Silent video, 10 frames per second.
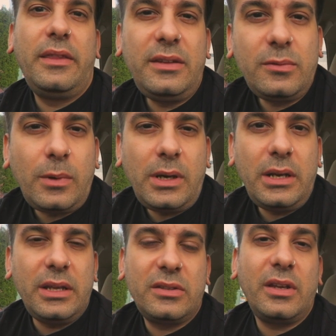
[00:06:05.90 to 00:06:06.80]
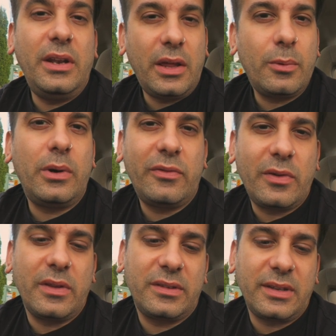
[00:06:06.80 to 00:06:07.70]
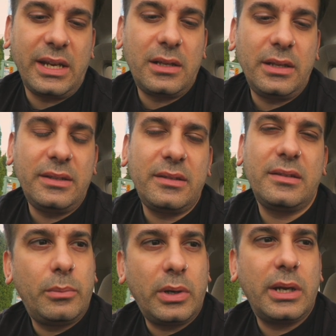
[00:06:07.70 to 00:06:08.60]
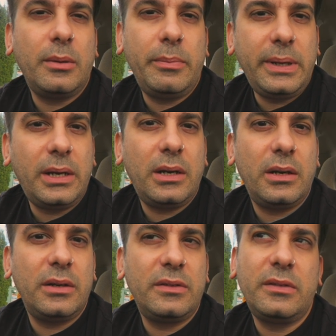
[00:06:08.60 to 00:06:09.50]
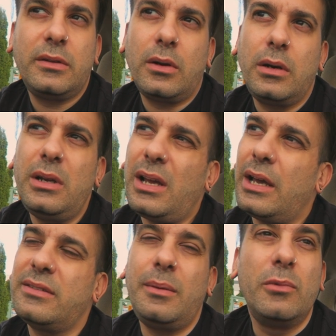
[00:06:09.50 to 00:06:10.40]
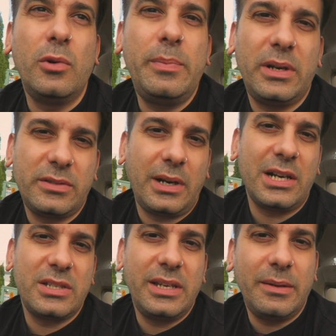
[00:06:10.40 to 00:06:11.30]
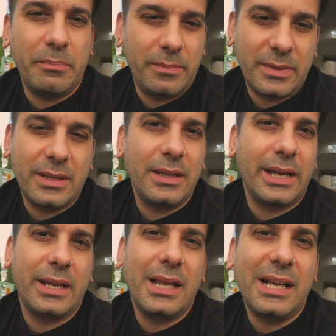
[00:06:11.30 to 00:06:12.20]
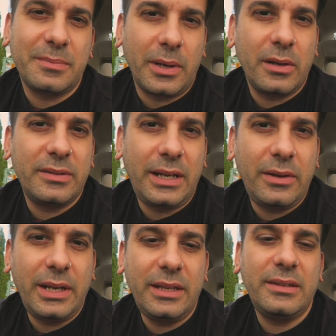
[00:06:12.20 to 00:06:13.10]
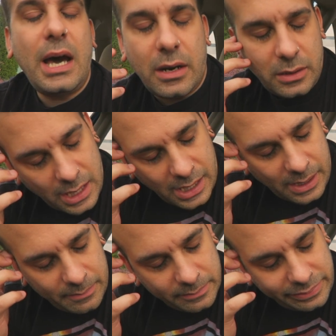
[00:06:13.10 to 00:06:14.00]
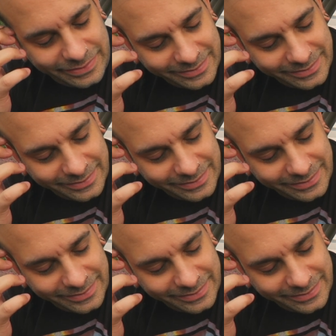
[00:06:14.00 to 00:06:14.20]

This one is another one for the cyclist, bringing beers, or yeah, some root beers are actually in like glass bottles nowadays. I don't know.